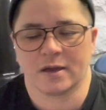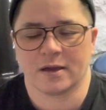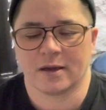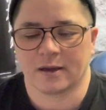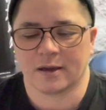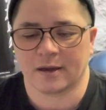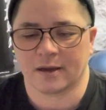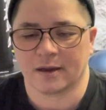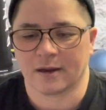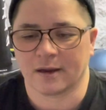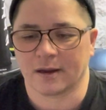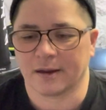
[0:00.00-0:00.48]

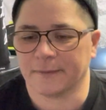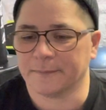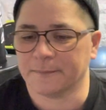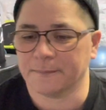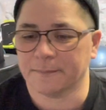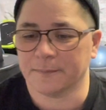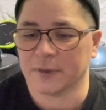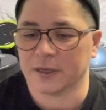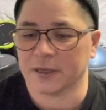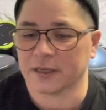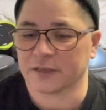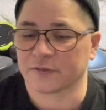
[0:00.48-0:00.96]

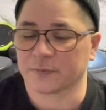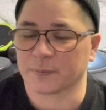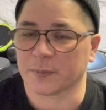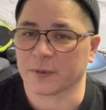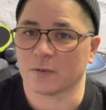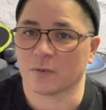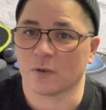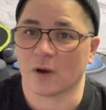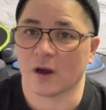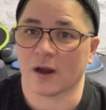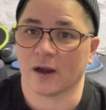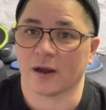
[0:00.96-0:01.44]
It's been
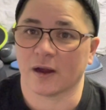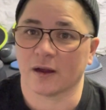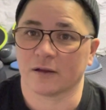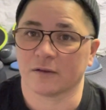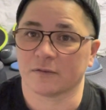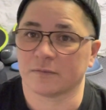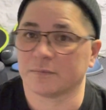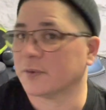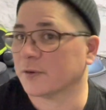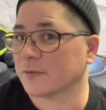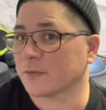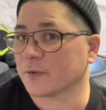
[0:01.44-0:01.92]
a
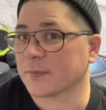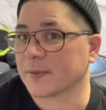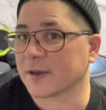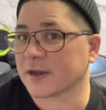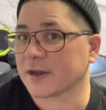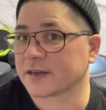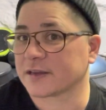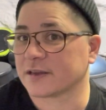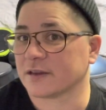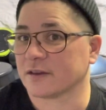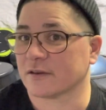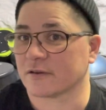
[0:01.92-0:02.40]
while, but we're
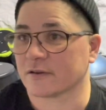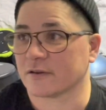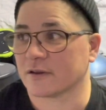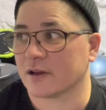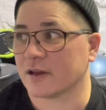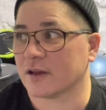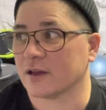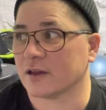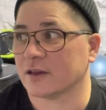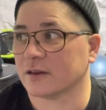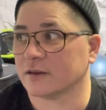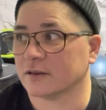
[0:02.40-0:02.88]
back here,
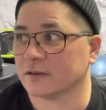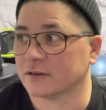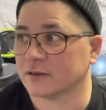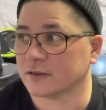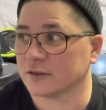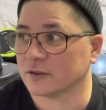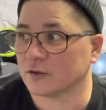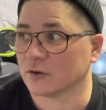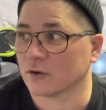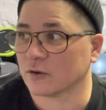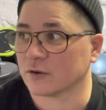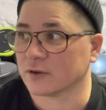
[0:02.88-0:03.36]
and
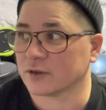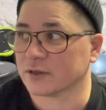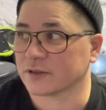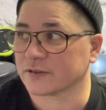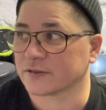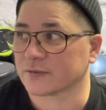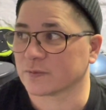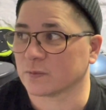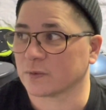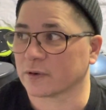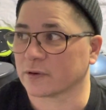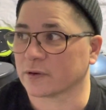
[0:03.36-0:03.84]
you know
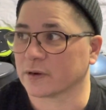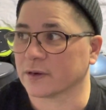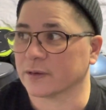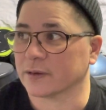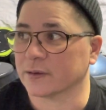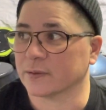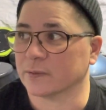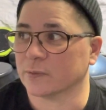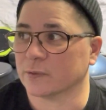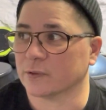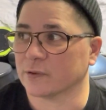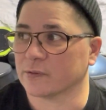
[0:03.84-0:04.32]
it's
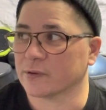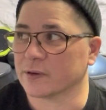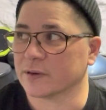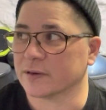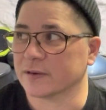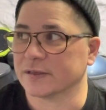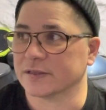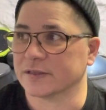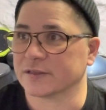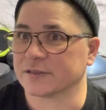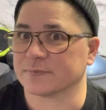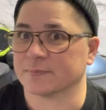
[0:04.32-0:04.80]

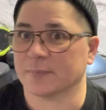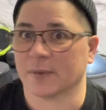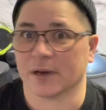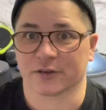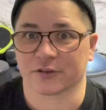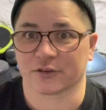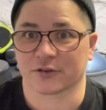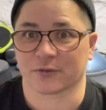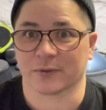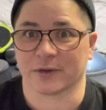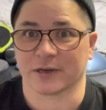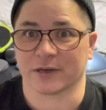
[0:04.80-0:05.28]
it's
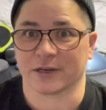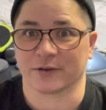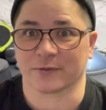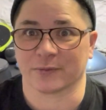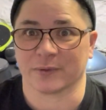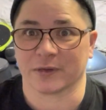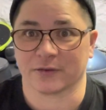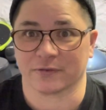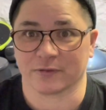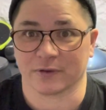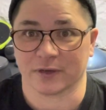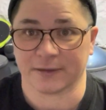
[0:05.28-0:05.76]
March
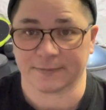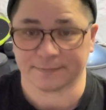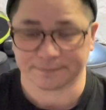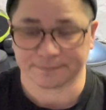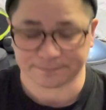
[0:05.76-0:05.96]
2023,